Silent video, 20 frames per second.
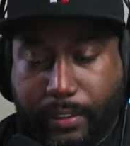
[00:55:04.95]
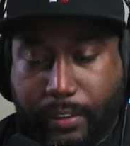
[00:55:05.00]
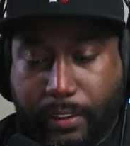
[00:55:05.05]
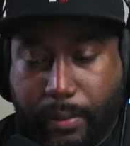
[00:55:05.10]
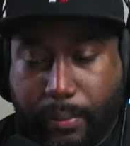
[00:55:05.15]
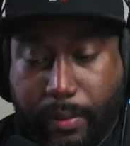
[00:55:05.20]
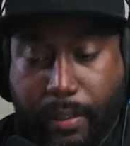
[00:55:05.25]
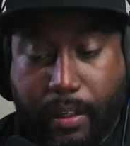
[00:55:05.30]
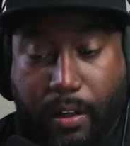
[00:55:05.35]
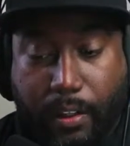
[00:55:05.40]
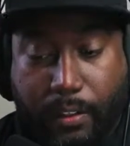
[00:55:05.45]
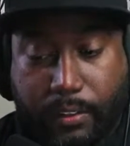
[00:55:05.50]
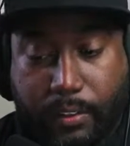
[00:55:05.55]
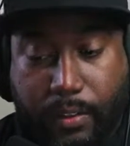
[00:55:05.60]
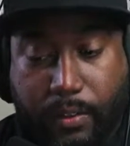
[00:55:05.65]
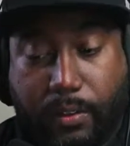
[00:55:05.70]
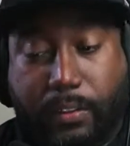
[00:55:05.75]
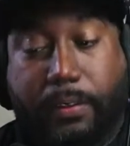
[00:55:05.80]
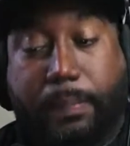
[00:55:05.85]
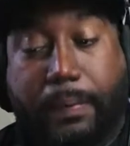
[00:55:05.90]
but he
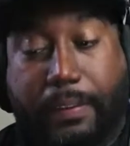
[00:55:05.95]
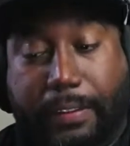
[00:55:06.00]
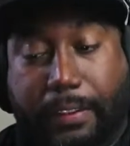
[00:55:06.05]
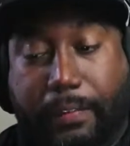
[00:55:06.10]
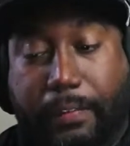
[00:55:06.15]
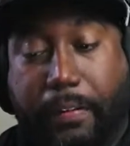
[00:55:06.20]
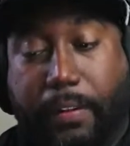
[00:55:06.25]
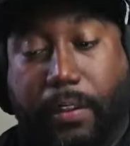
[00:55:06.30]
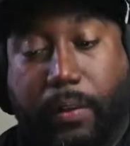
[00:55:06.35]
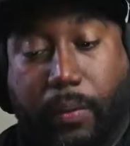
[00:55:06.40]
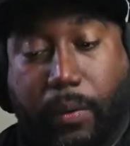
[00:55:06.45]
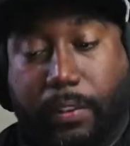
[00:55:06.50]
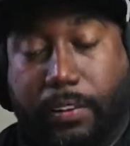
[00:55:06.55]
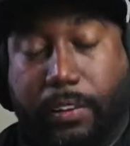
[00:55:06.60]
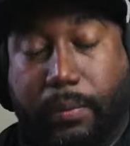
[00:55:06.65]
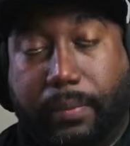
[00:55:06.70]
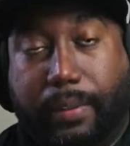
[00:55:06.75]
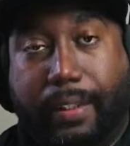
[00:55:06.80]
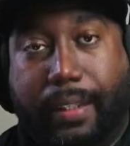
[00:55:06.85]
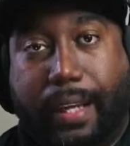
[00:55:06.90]
also specifically wants
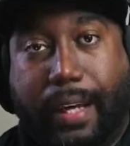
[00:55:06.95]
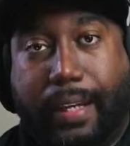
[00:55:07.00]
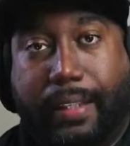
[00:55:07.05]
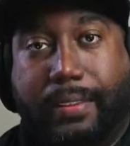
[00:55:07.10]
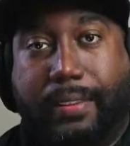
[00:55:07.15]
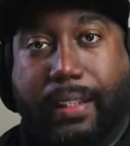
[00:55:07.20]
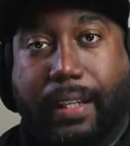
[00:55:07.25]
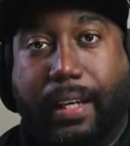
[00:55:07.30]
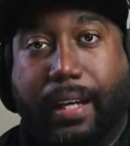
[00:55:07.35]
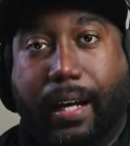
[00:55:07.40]
something that has